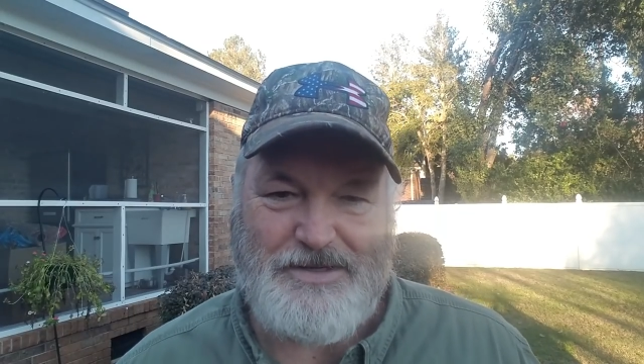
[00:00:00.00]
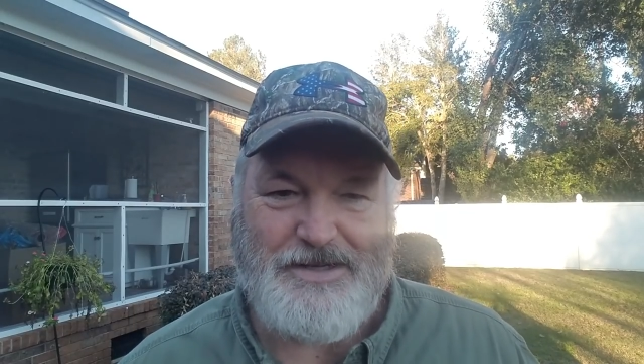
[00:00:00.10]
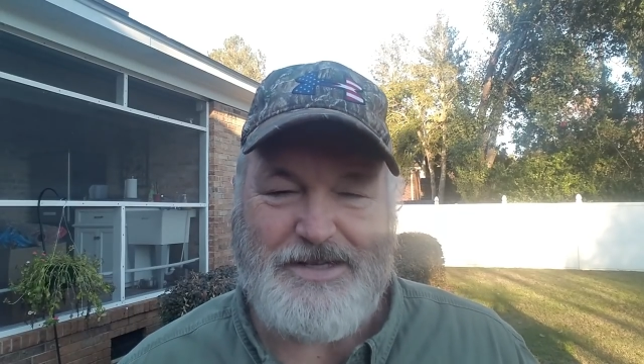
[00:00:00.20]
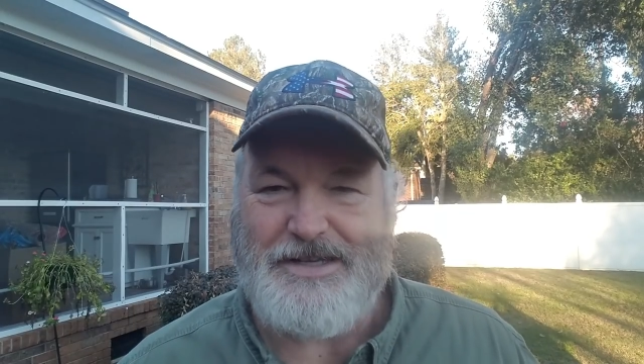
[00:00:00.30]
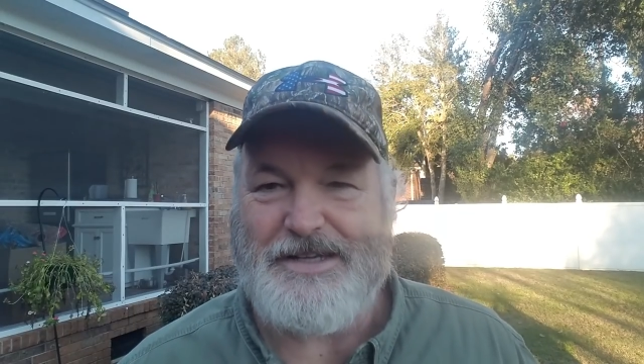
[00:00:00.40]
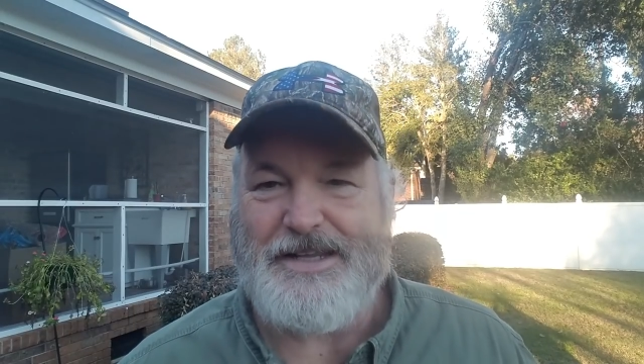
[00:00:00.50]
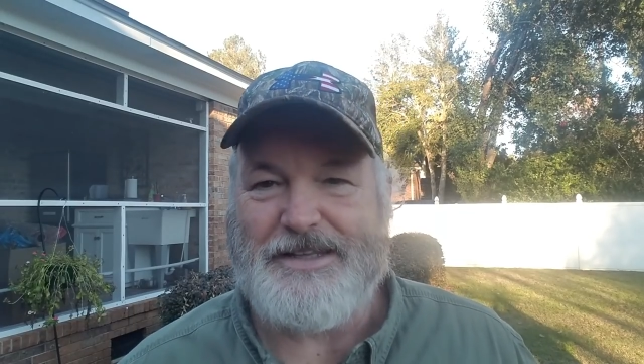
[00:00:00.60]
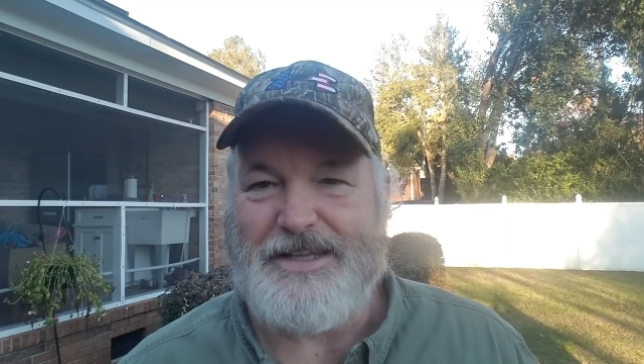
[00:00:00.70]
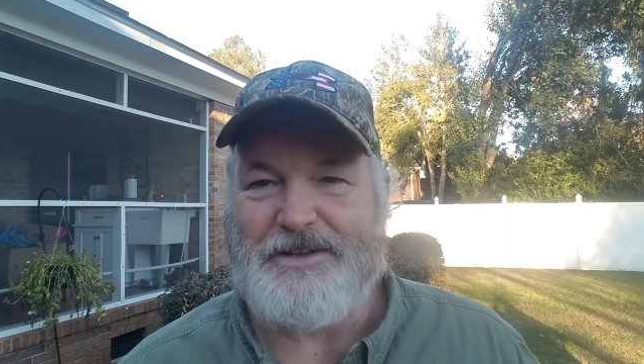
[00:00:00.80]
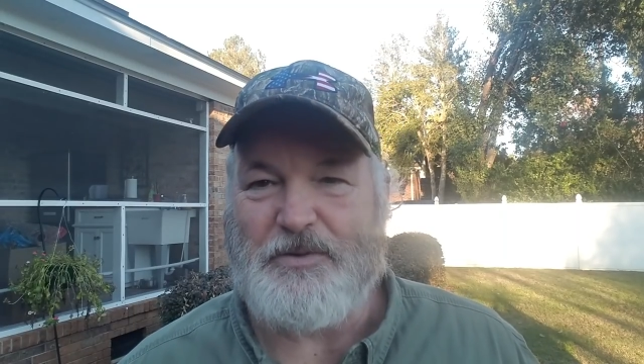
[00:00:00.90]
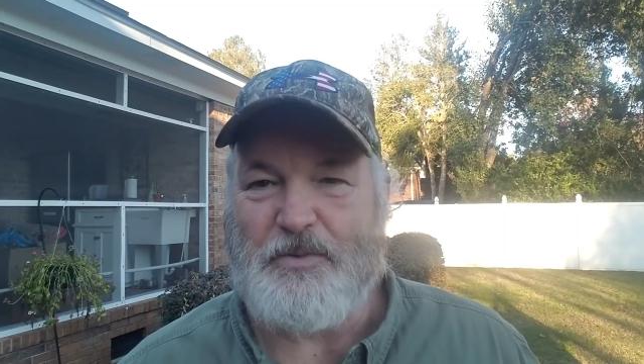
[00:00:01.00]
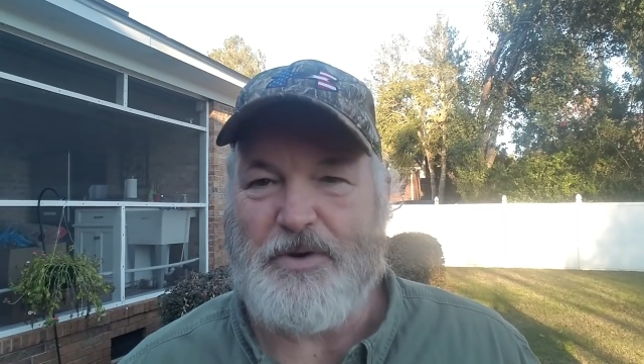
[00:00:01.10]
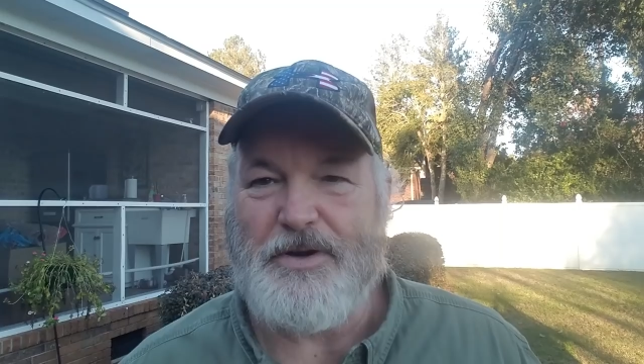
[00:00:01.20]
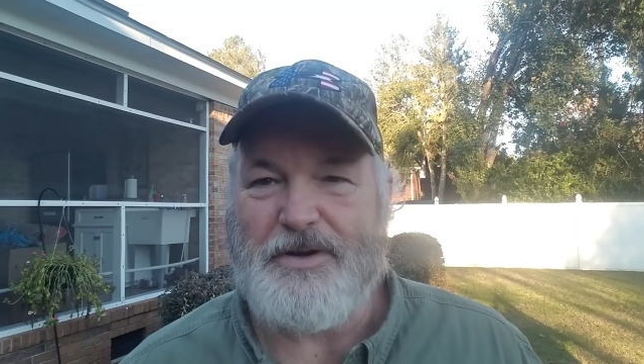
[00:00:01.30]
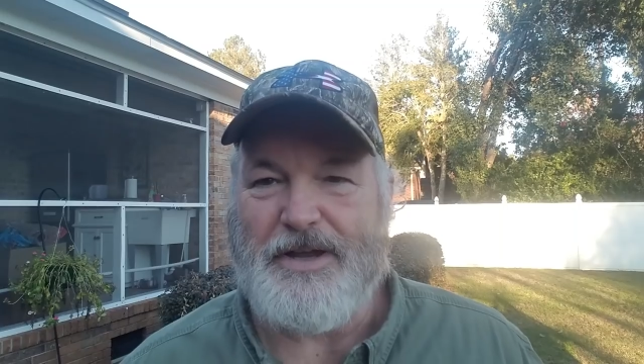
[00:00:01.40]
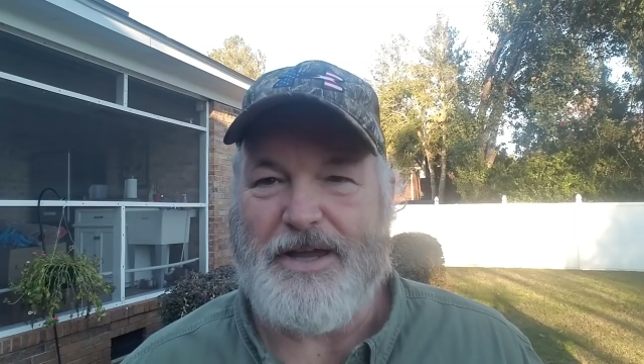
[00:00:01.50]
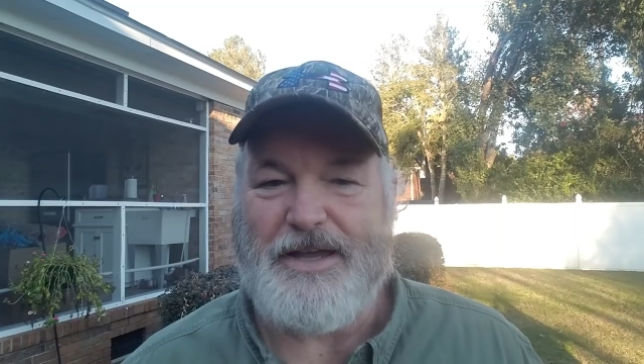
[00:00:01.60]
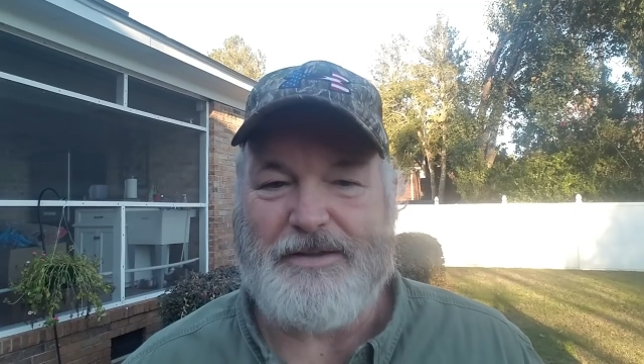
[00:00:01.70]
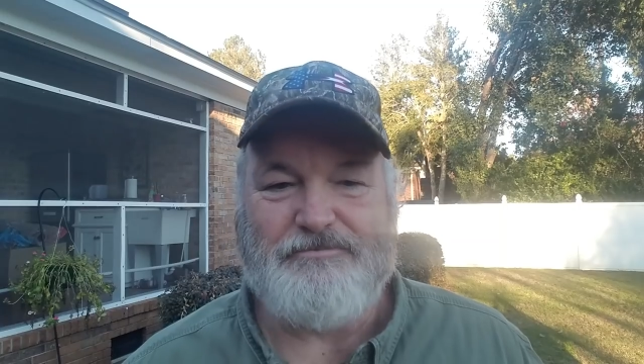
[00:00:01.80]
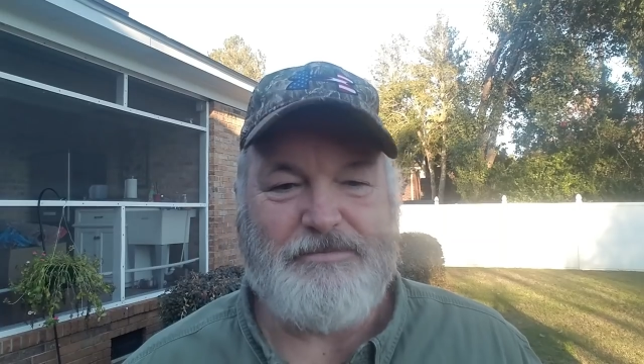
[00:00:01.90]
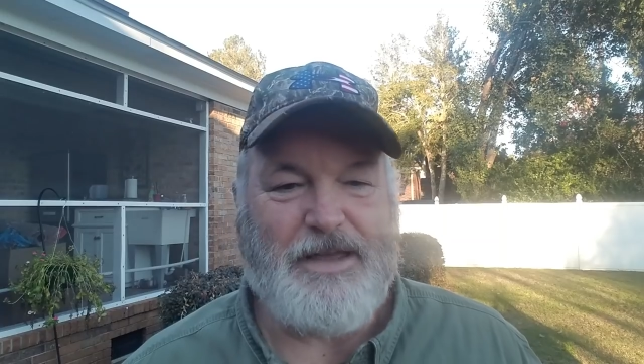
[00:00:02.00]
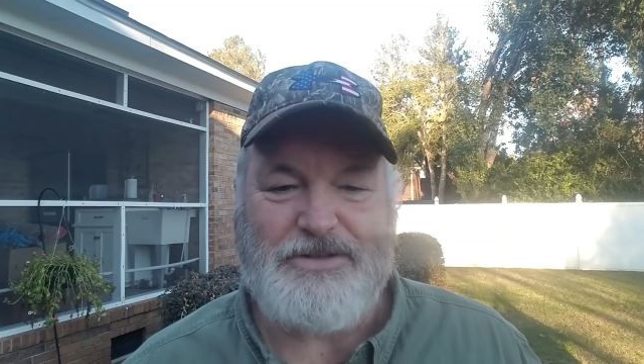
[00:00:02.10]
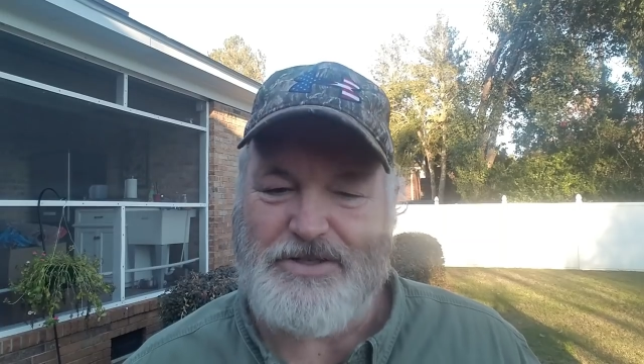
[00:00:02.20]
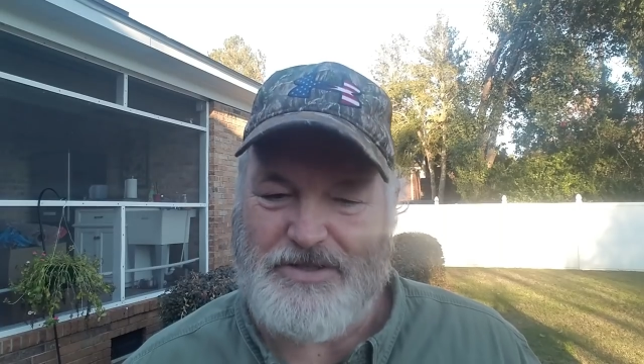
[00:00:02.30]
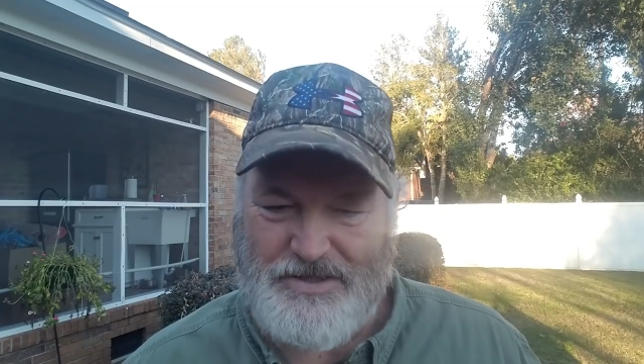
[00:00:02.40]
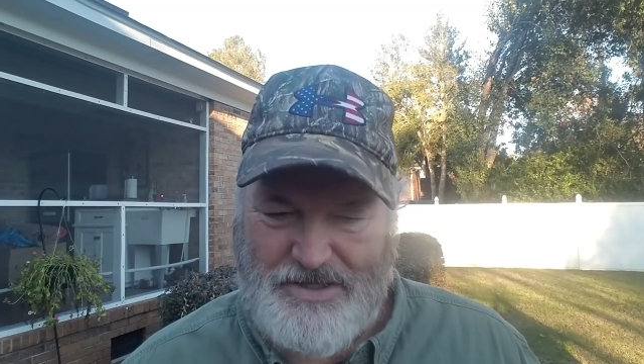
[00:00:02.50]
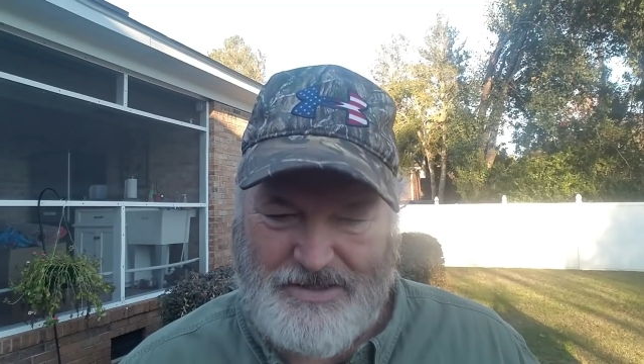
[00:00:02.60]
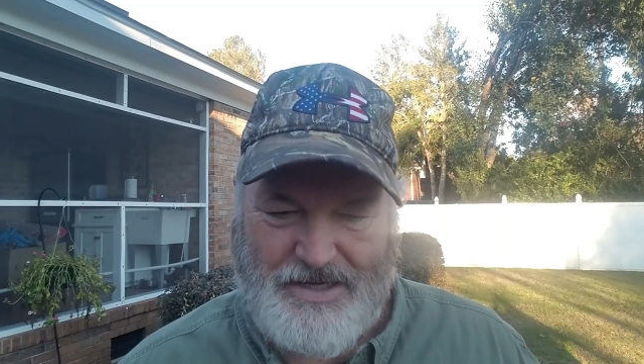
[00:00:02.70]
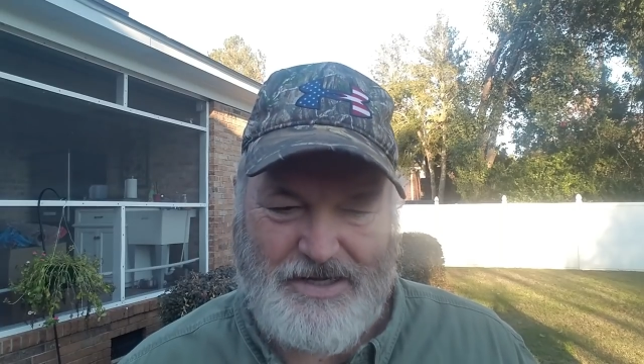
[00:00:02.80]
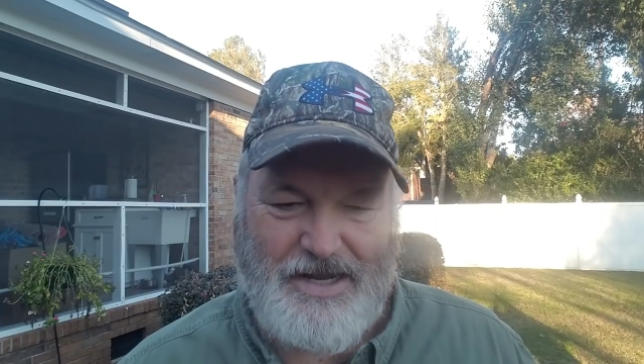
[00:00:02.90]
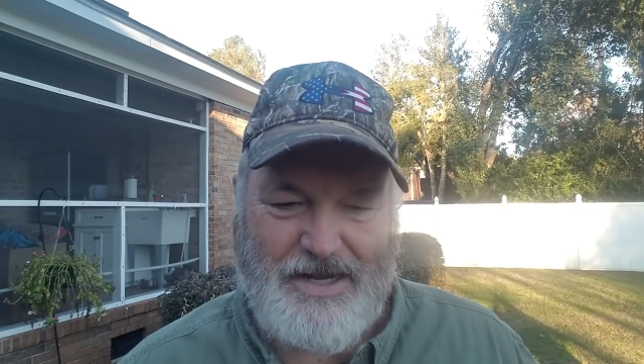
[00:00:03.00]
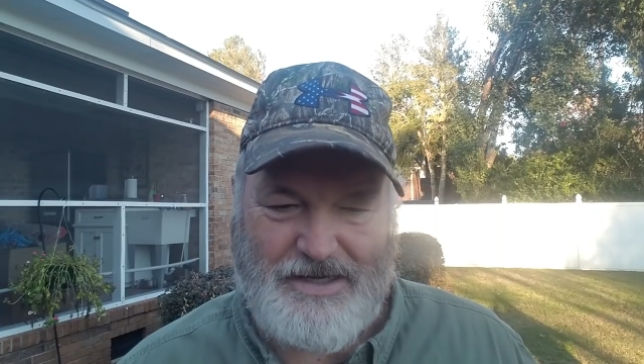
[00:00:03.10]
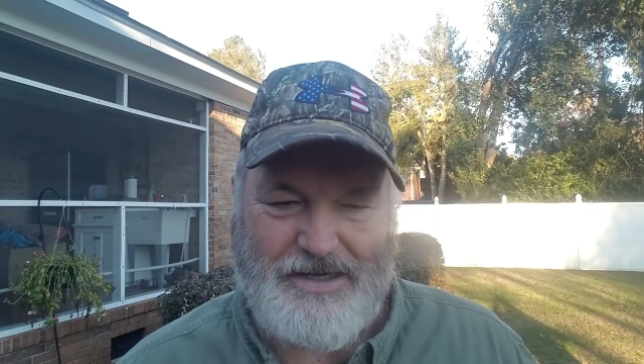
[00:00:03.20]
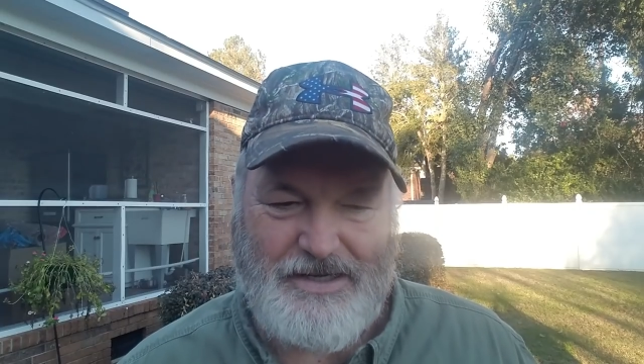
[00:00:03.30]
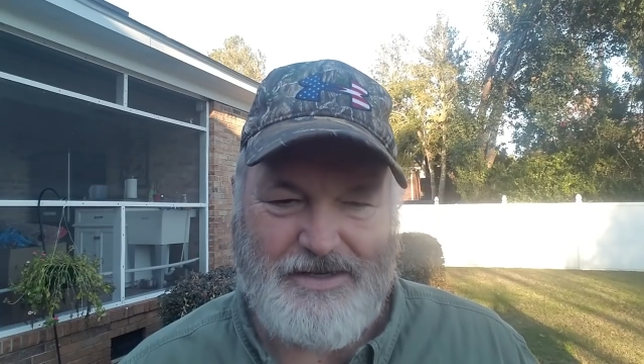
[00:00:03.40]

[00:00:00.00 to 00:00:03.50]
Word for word: to get that thing to work, I just disconnected it